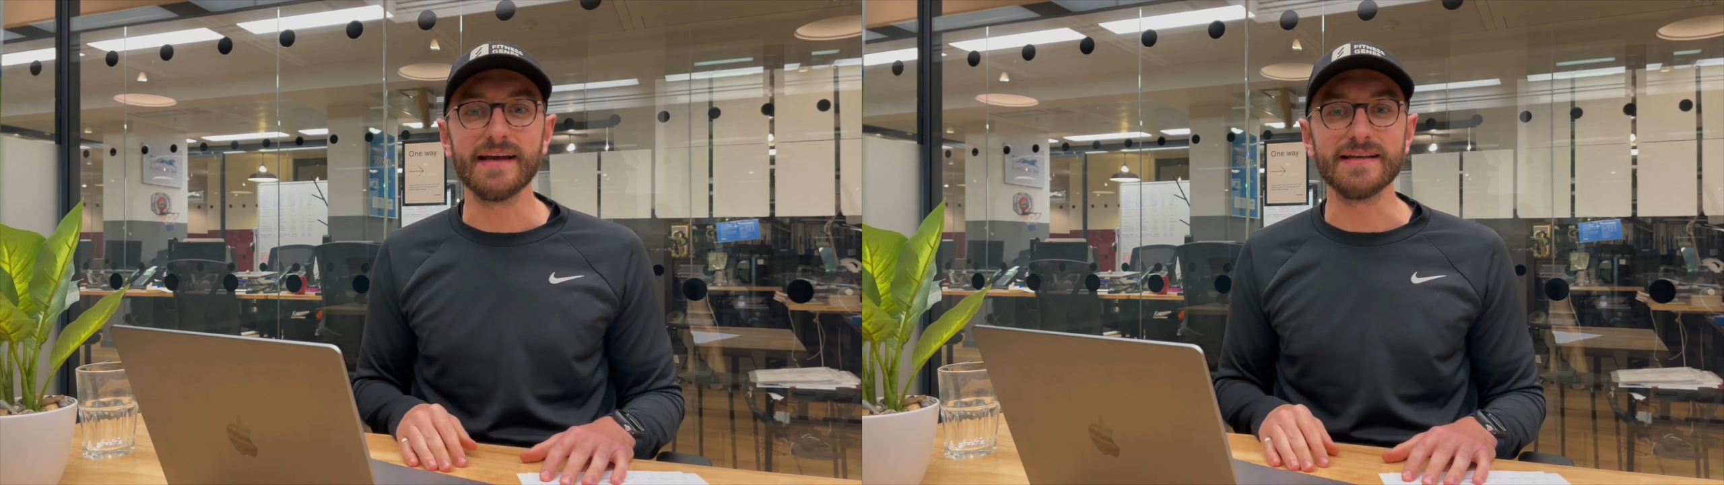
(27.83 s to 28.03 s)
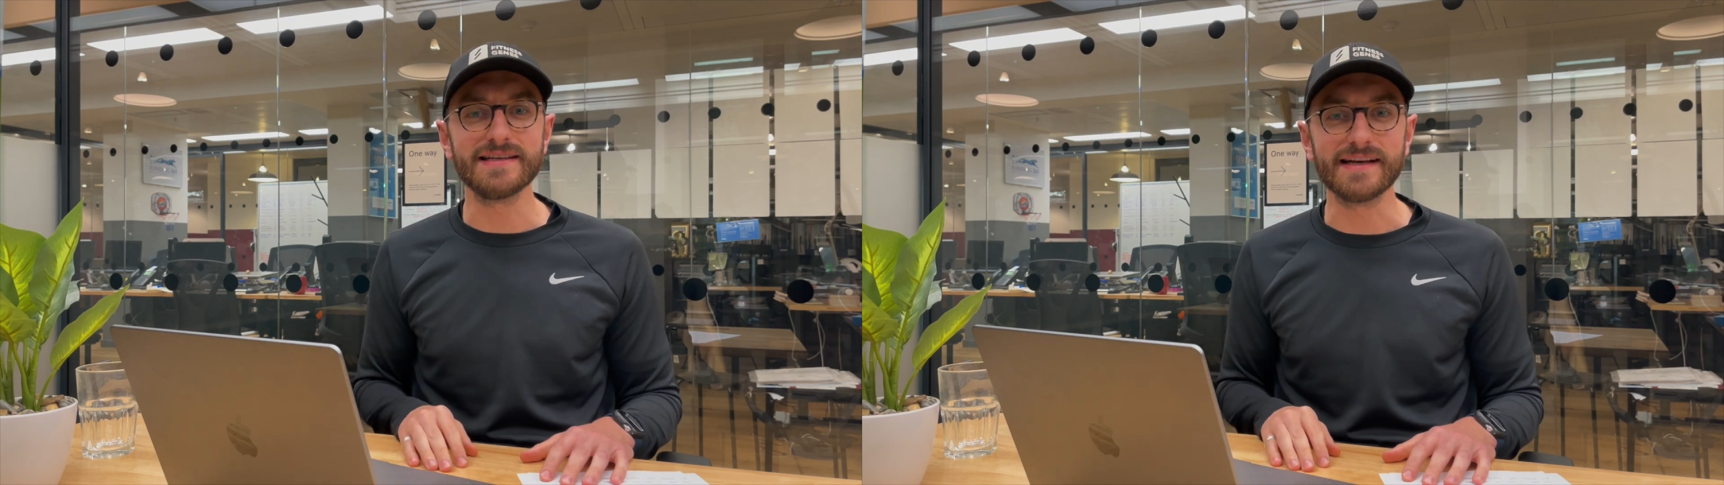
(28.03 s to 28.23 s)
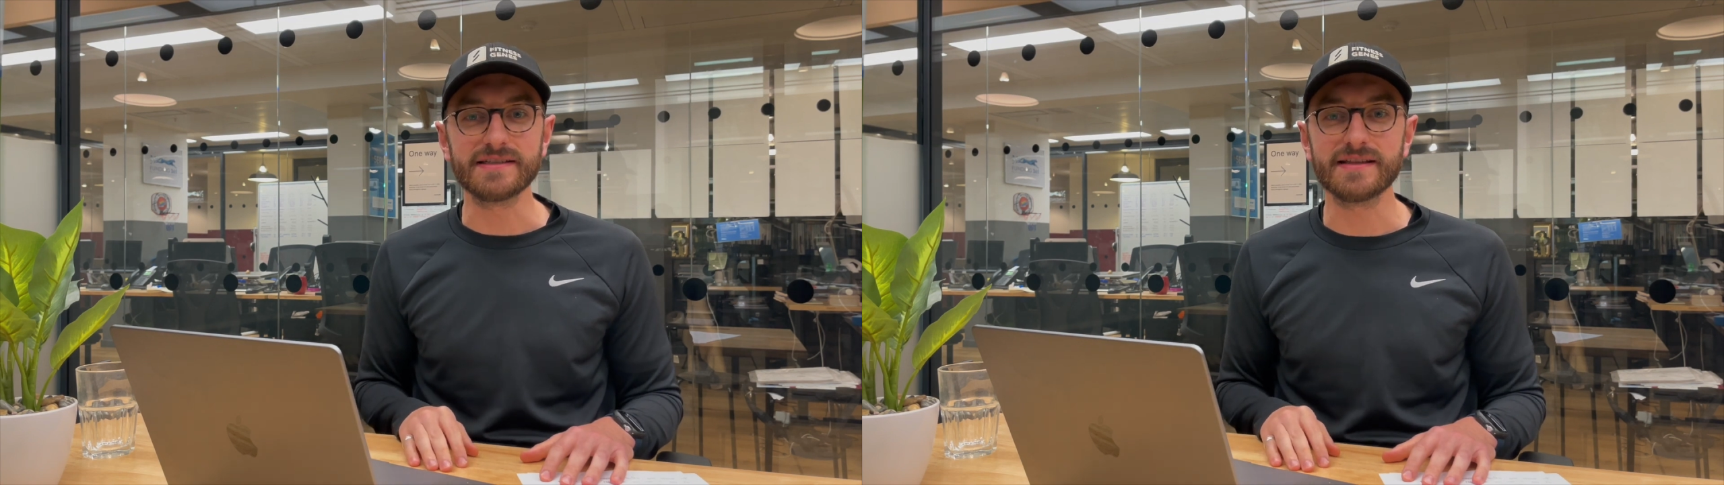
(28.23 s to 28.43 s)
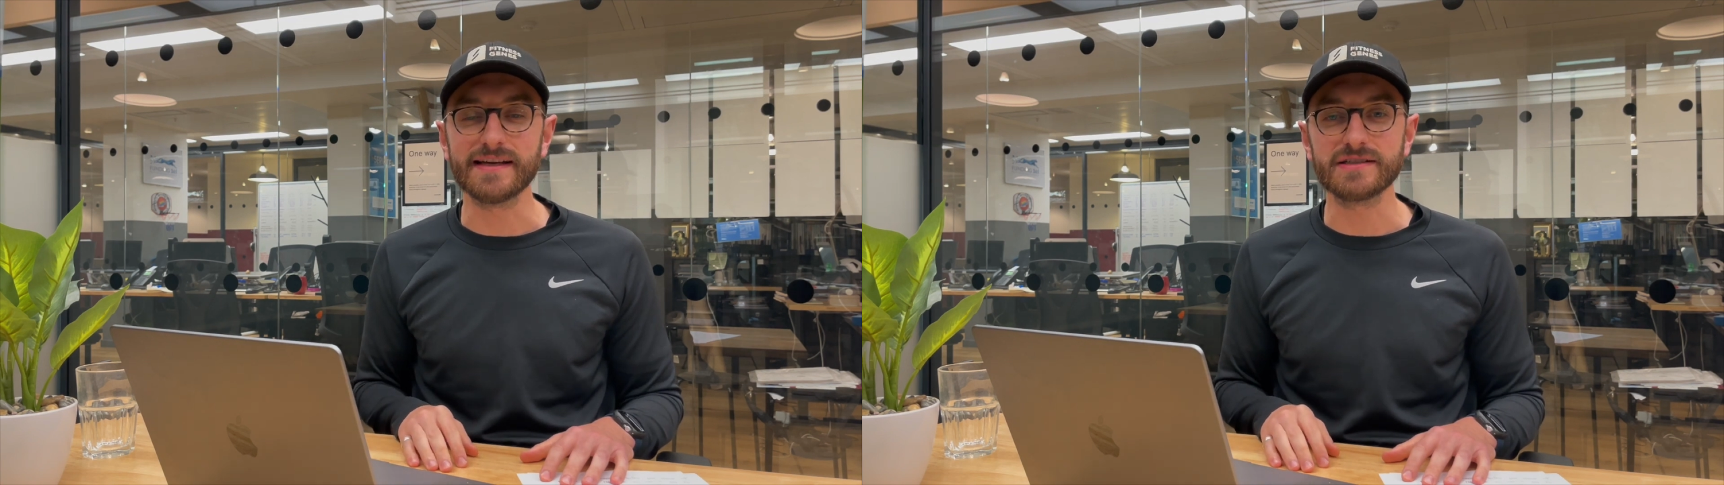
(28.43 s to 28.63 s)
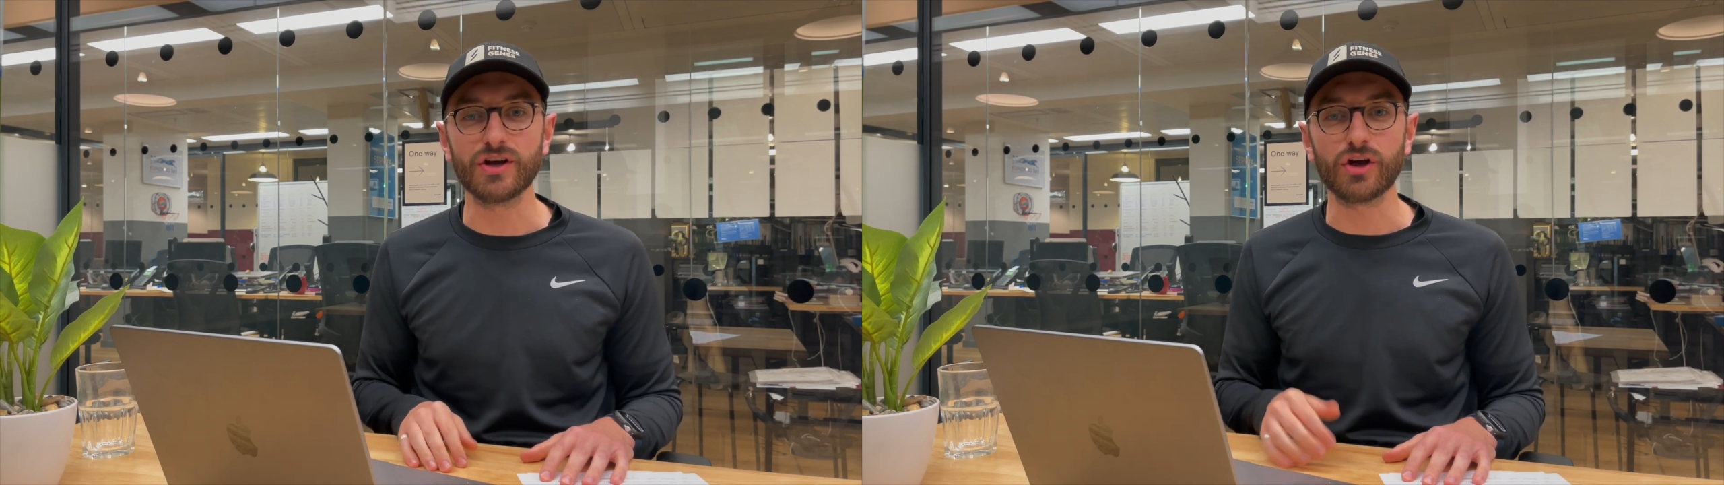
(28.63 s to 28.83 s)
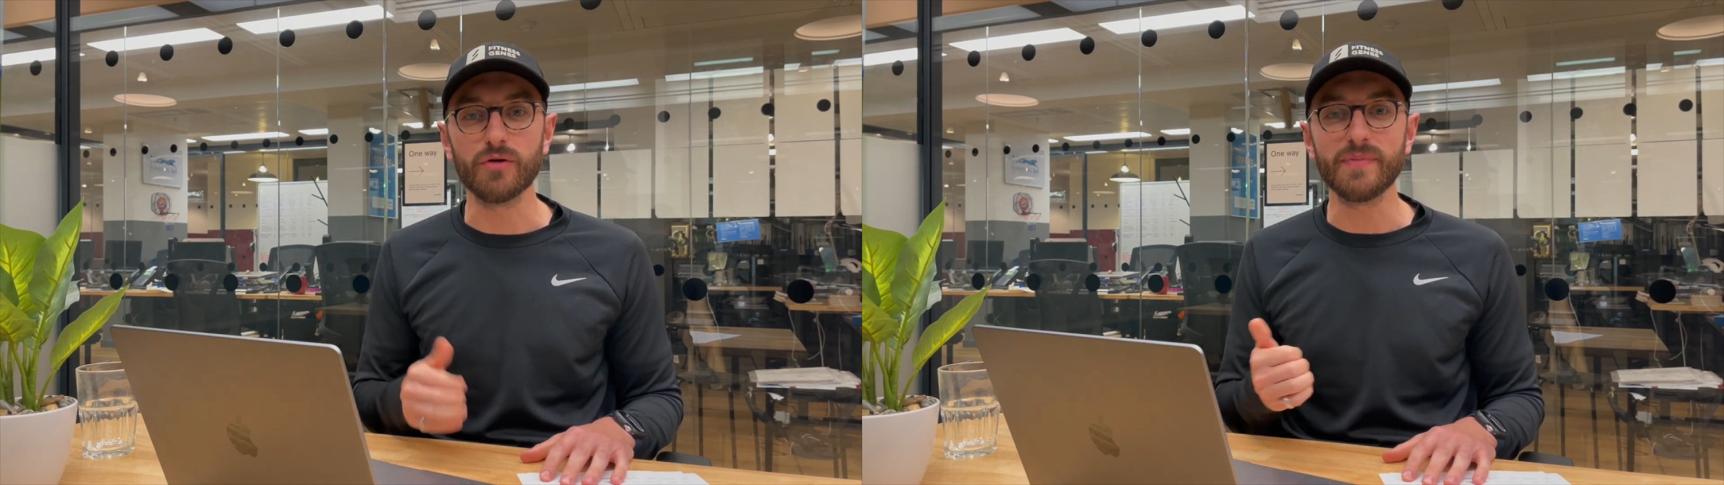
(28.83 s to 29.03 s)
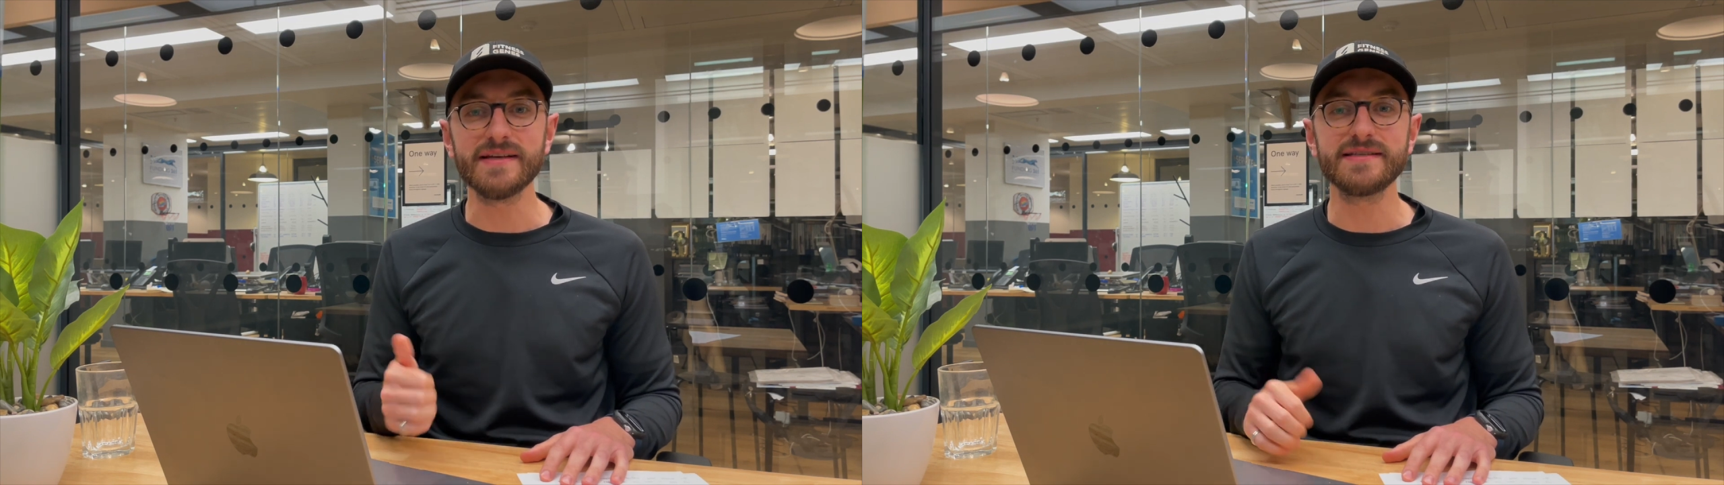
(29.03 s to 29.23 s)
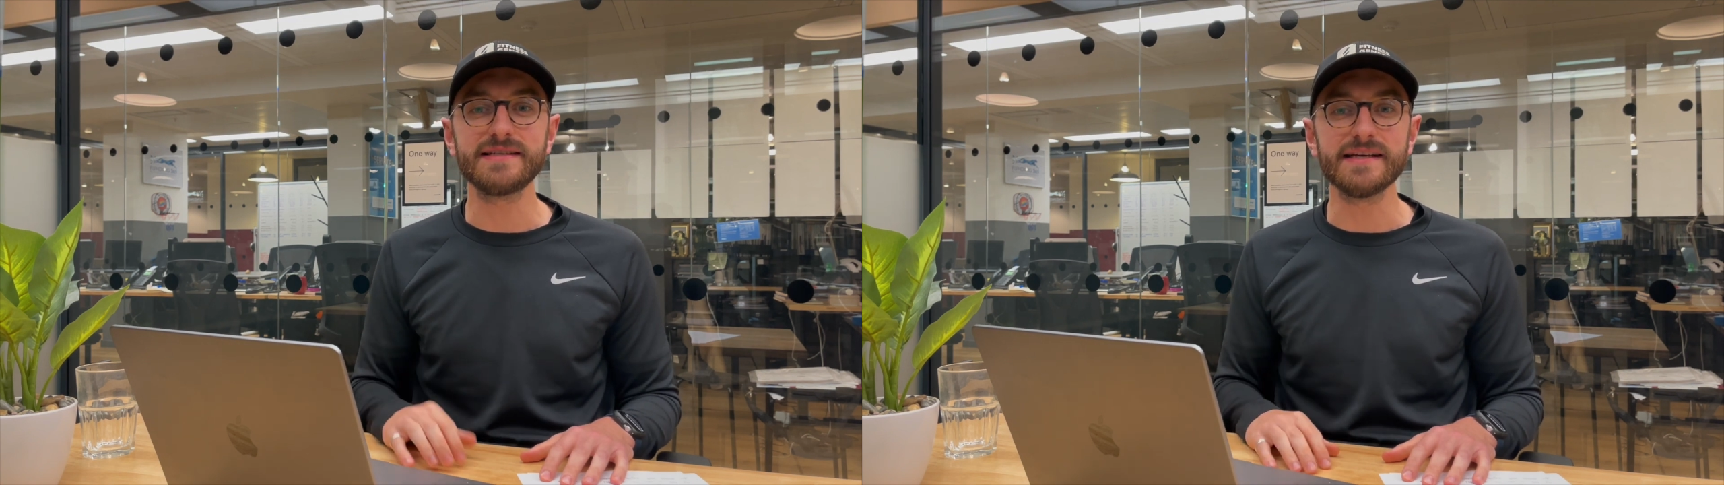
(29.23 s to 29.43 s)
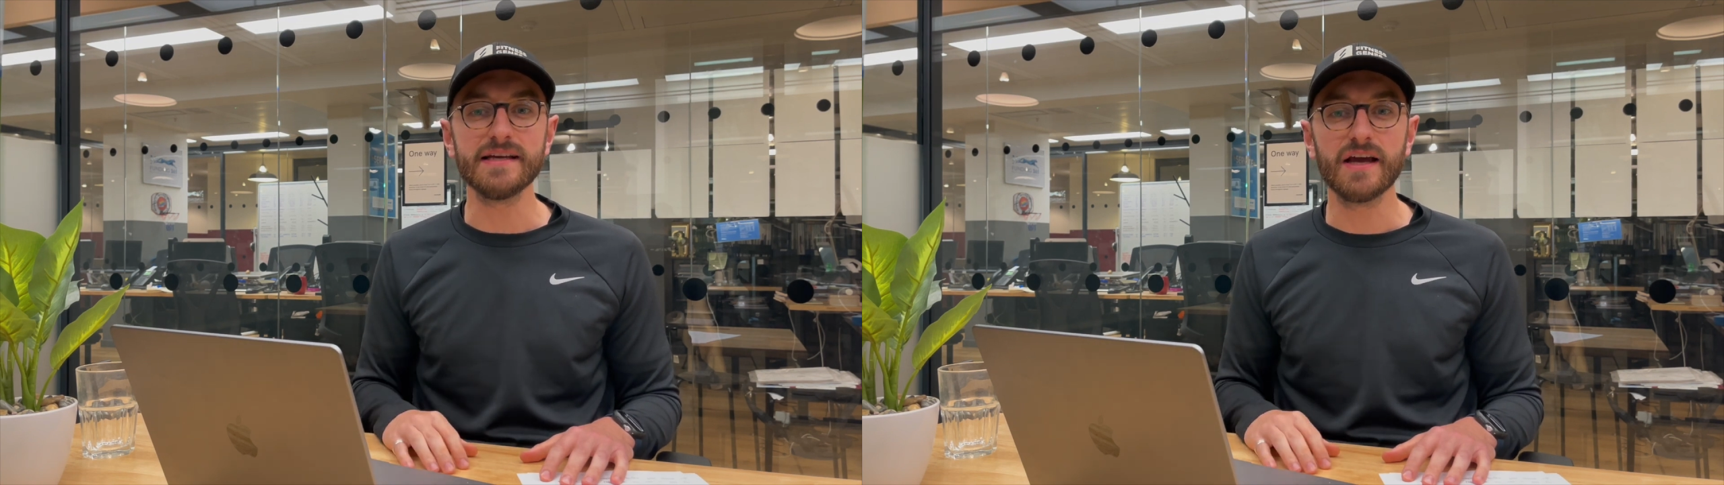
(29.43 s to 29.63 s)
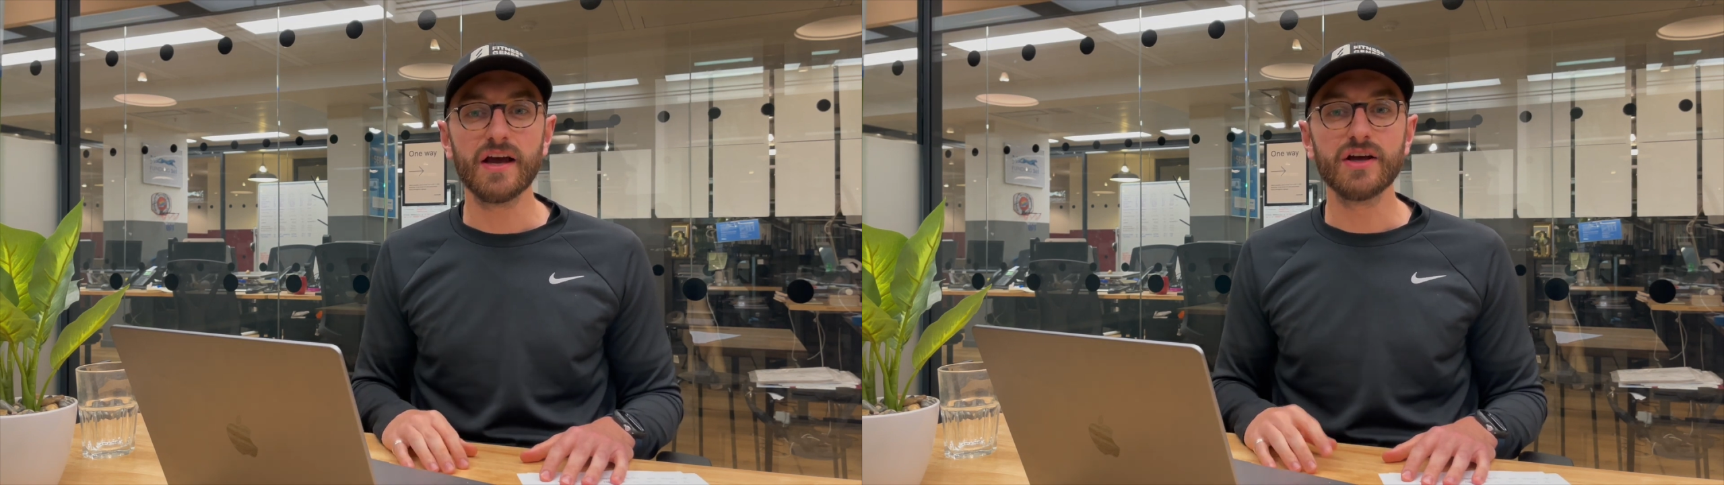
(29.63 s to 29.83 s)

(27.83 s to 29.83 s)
is linked to things like obesity,